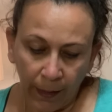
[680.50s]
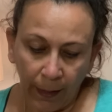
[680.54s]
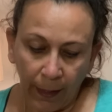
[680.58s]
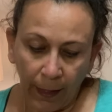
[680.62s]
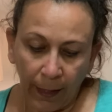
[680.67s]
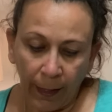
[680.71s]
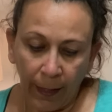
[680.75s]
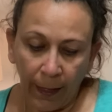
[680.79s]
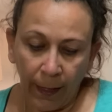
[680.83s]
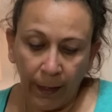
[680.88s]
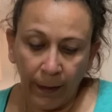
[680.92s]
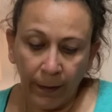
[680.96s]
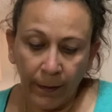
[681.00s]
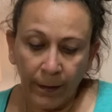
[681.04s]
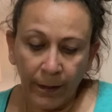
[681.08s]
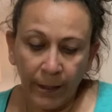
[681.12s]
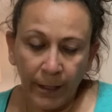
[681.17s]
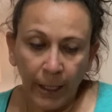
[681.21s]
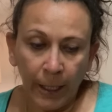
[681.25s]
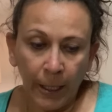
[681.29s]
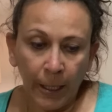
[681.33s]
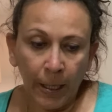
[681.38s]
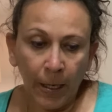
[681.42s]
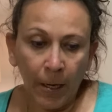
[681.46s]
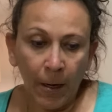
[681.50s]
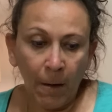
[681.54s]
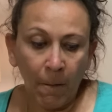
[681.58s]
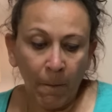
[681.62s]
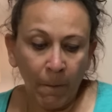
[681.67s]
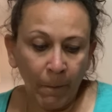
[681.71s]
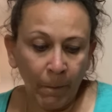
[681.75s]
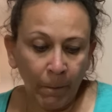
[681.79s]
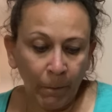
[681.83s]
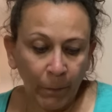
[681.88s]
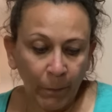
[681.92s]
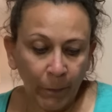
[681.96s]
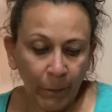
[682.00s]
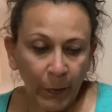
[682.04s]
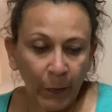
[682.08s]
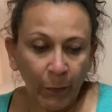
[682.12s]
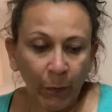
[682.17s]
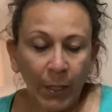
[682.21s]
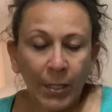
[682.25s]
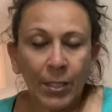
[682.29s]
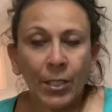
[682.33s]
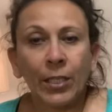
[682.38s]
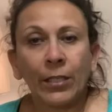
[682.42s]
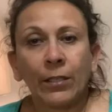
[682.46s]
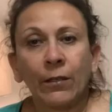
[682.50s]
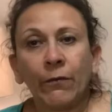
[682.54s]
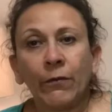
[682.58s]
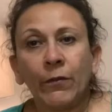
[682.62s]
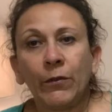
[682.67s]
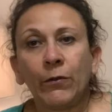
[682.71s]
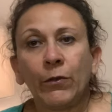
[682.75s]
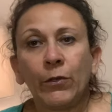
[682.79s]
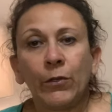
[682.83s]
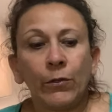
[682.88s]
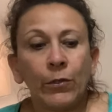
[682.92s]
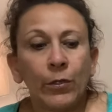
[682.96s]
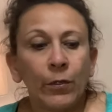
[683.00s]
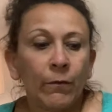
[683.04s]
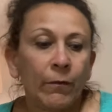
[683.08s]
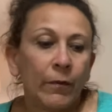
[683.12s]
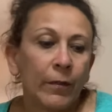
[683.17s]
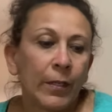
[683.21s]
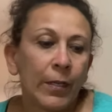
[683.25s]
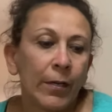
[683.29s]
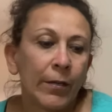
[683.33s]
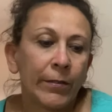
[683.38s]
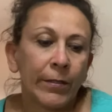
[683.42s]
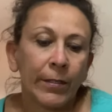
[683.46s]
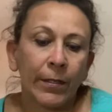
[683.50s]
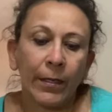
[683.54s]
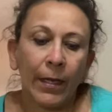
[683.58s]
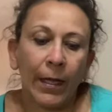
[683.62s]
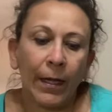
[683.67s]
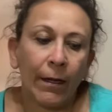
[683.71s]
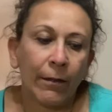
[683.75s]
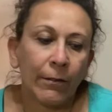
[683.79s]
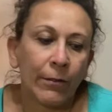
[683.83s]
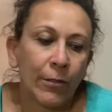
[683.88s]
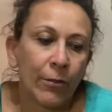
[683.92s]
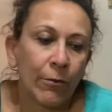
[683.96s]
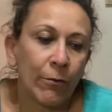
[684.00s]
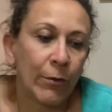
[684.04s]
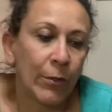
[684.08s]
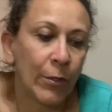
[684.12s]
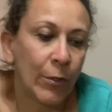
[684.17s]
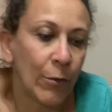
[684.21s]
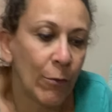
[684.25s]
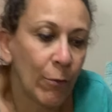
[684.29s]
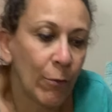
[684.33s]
and been watching a few YouTube videos on how to do